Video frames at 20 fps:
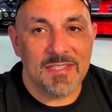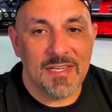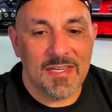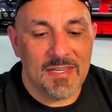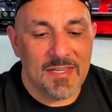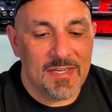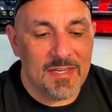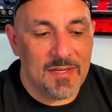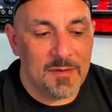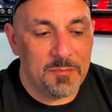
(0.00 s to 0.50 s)

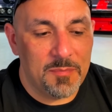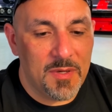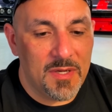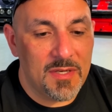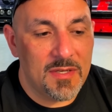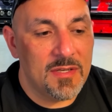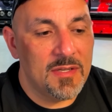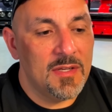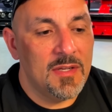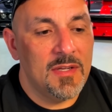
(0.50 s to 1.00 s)

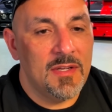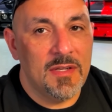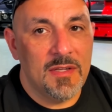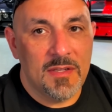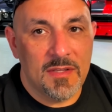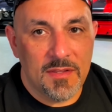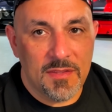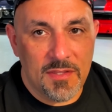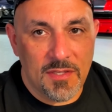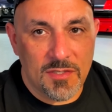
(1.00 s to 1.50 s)
But
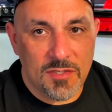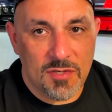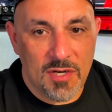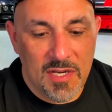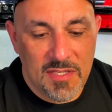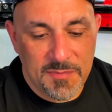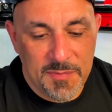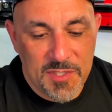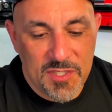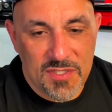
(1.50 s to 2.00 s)
the
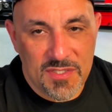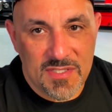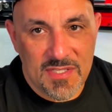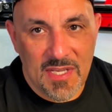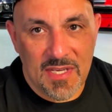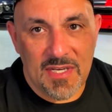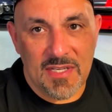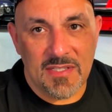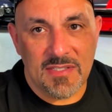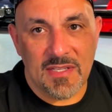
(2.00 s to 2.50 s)
transmission
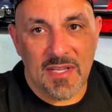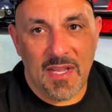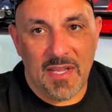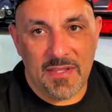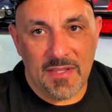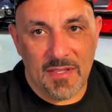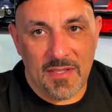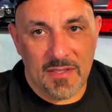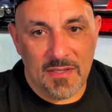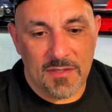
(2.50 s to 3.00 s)
settings and
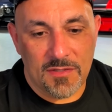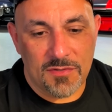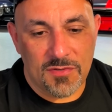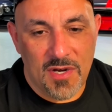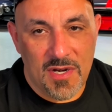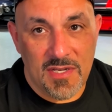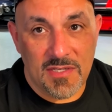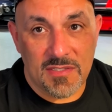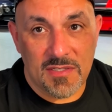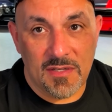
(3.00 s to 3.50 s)
the
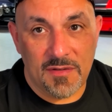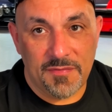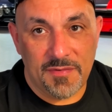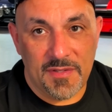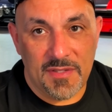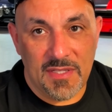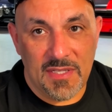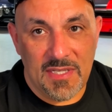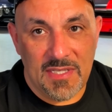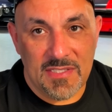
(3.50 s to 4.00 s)
training stuff
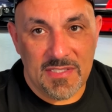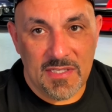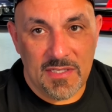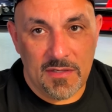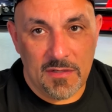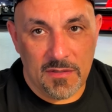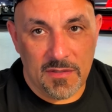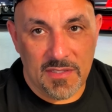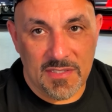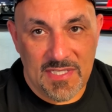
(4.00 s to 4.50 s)
and the EC
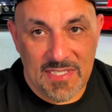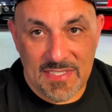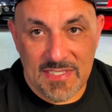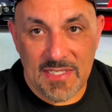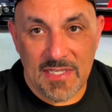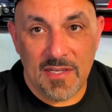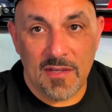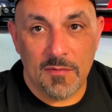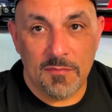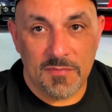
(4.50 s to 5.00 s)
or the
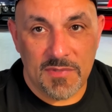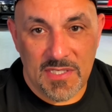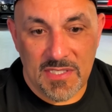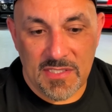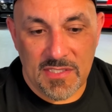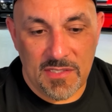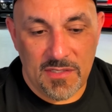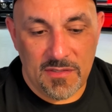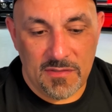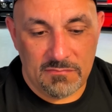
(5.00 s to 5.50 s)

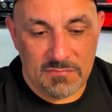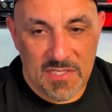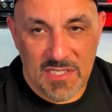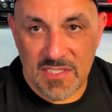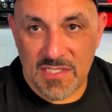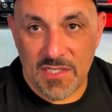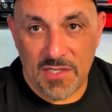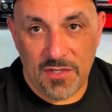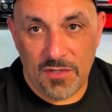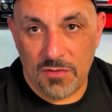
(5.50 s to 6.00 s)

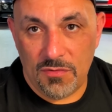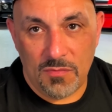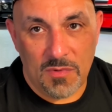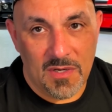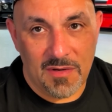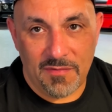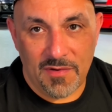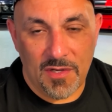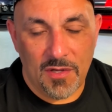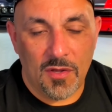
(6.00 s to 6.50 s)
TCU,
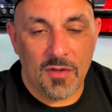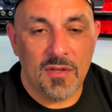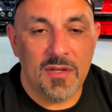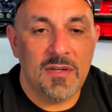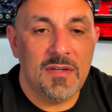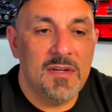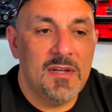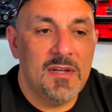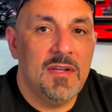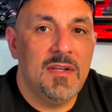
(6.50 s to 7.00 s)
whatever you call it,
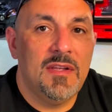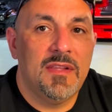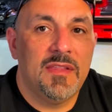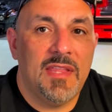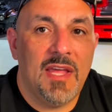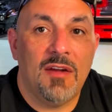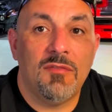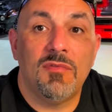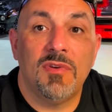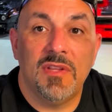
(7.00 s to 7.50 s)

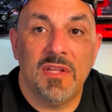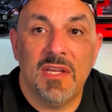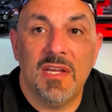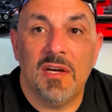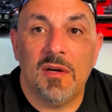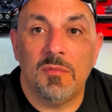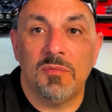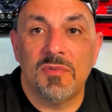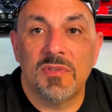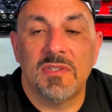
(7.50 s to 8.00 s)
that really
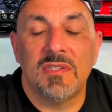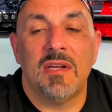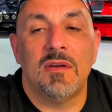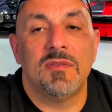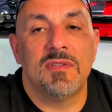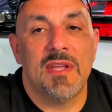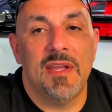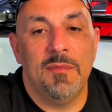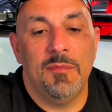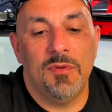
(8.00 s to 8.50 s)
helped because I
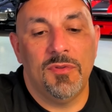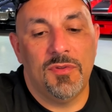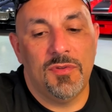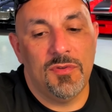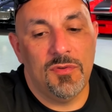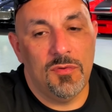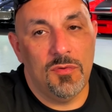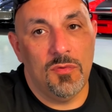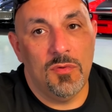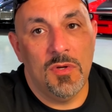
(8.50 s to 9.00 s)
was able
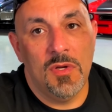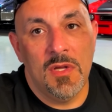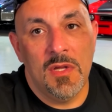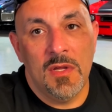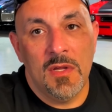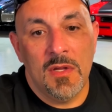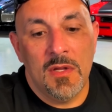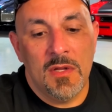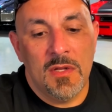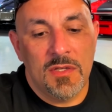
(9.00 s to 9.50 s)
to
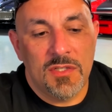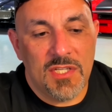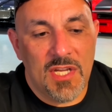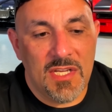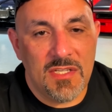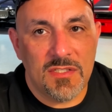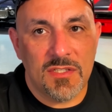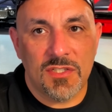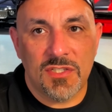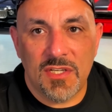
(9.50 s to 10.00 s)

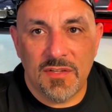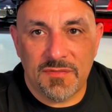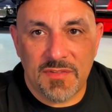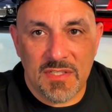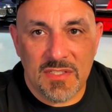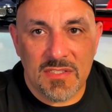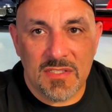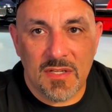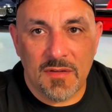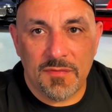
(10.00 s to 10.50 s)
change the
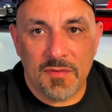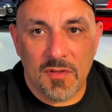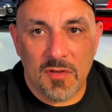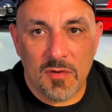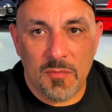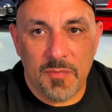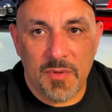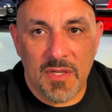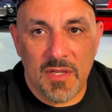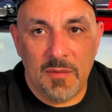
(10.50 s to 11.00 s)
shifting stuff a little
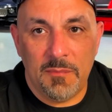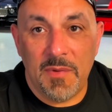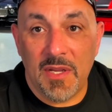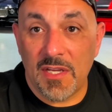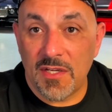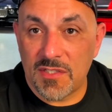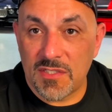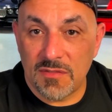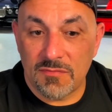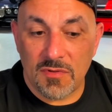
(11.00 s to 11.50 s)
bit, make
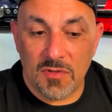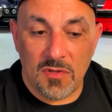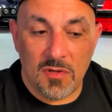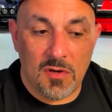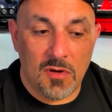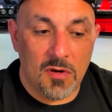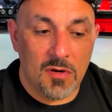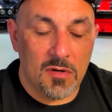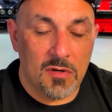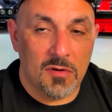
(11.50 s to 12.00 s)
it shift a little
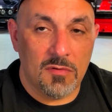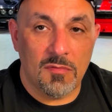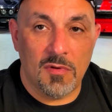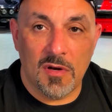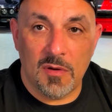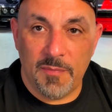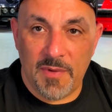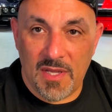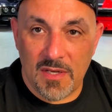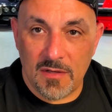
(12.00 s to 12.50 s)
harder, run
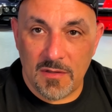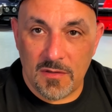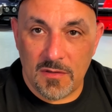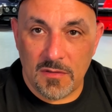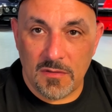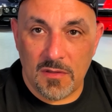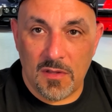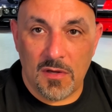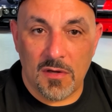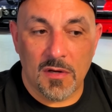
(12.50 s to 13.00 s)
them out a little
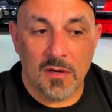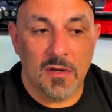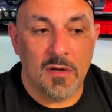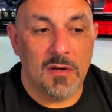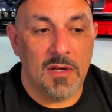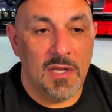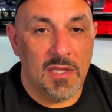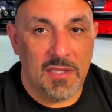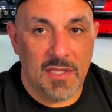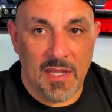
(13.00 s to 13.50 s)
longer,
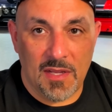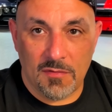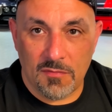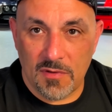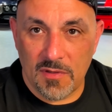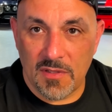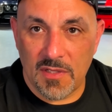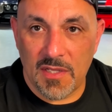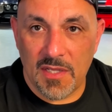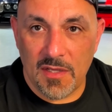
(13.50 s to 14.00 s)
and that
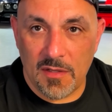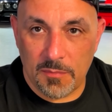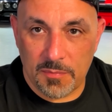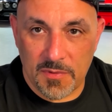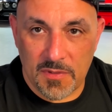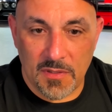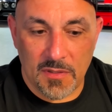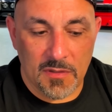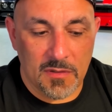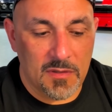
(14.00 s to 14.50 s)
really helped
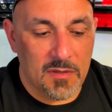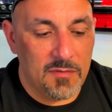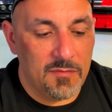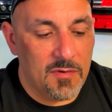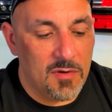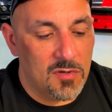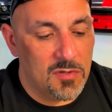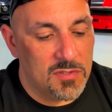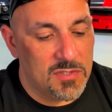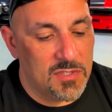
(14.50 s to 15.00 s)
the
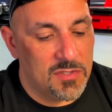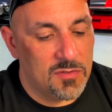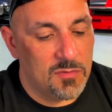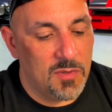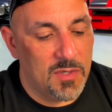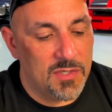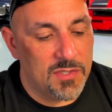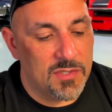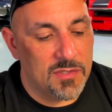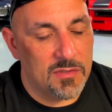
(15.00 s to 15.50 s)
converter
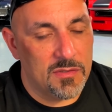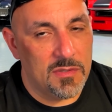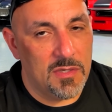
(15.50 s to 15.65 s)
situation.